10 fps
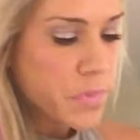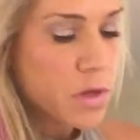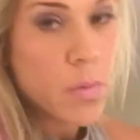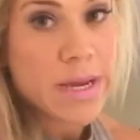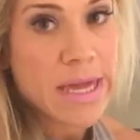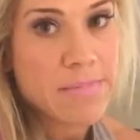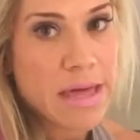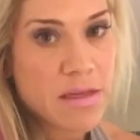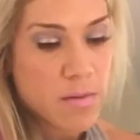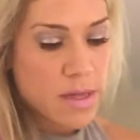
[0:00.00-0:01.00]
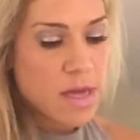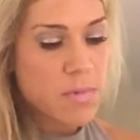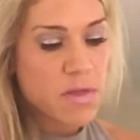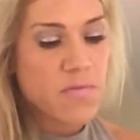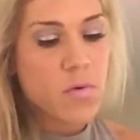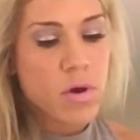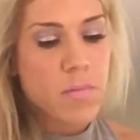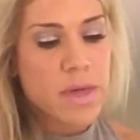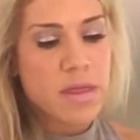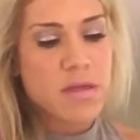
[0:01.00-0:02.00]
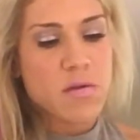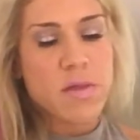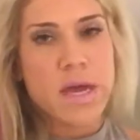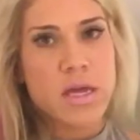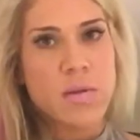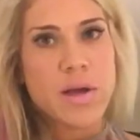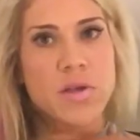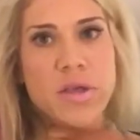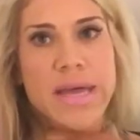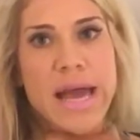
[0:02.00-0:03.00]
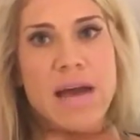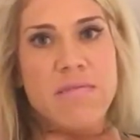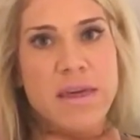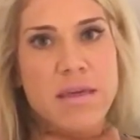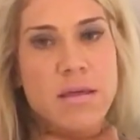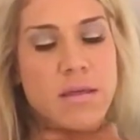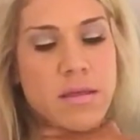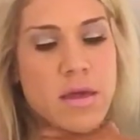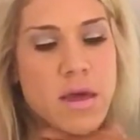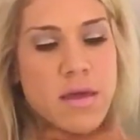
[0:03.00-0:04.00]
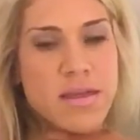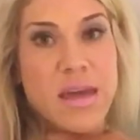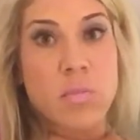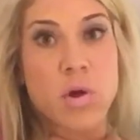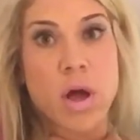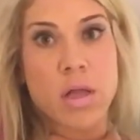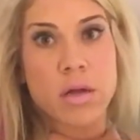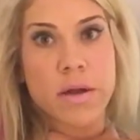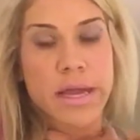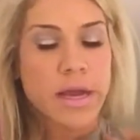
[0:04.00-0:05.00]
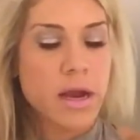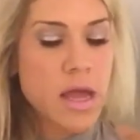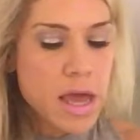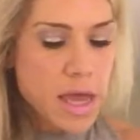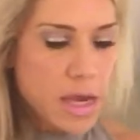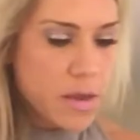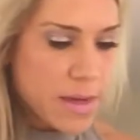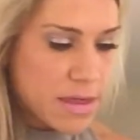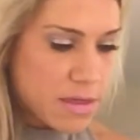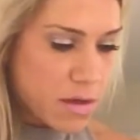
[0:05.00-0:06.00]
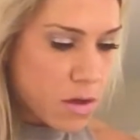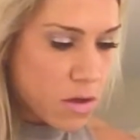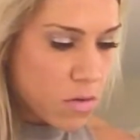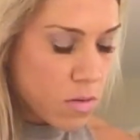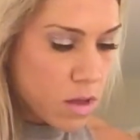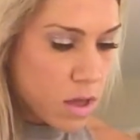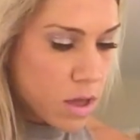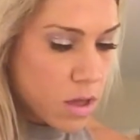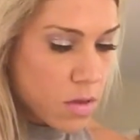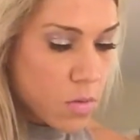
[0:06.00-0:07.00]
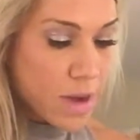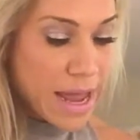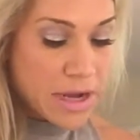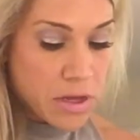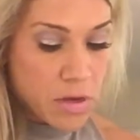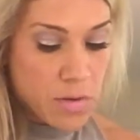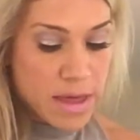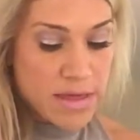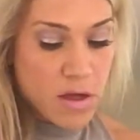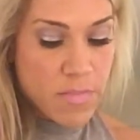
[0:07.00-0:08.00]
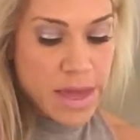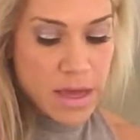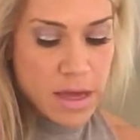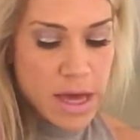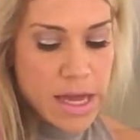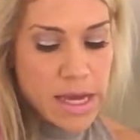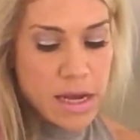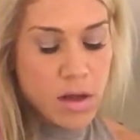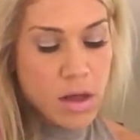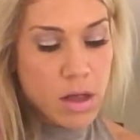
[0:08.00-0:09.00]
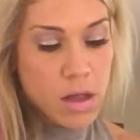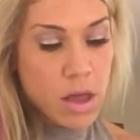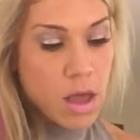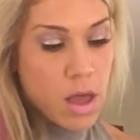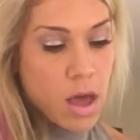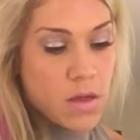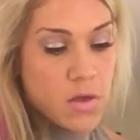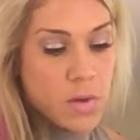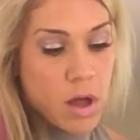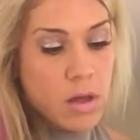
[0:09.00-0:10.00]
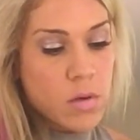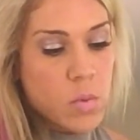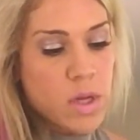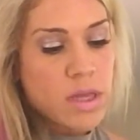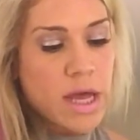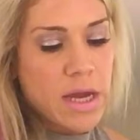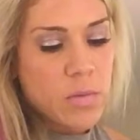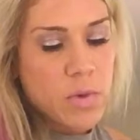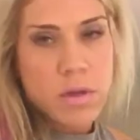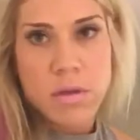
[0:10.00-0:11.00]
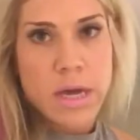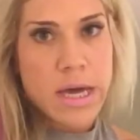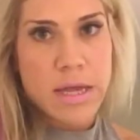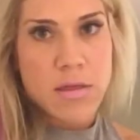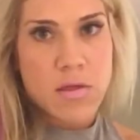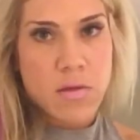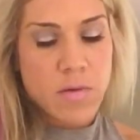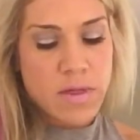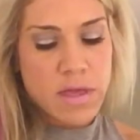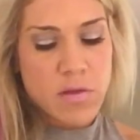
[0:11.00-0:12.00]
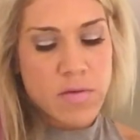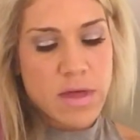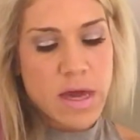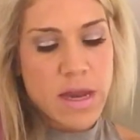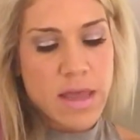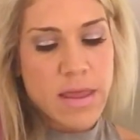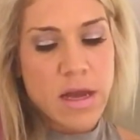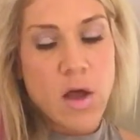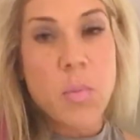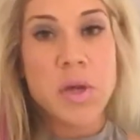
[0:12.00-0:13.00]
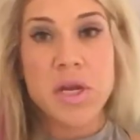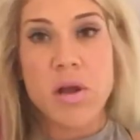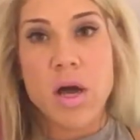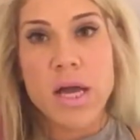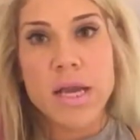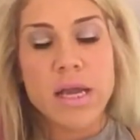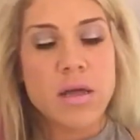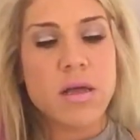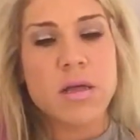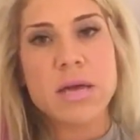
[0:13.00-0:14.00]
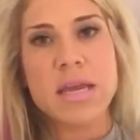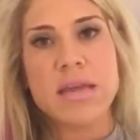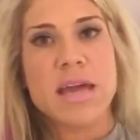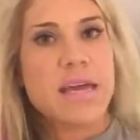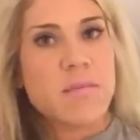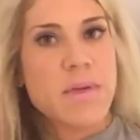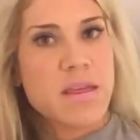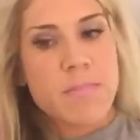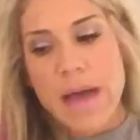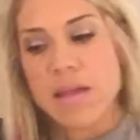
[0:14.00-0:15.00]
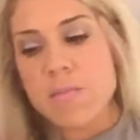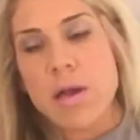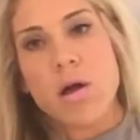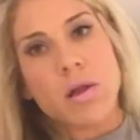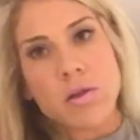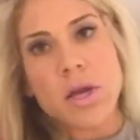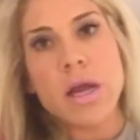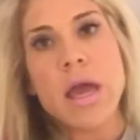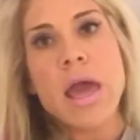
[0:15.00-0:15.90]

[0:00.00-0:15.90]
You want to keep that so it can keep its form and so that you actually have like the stable collar right here. Anyways, so what I do is I'll make a cut and I'll do it all in one line, one cut, so continuous cut, and then I'll put it on and I'll kind of tie the piece at the back to make a halter.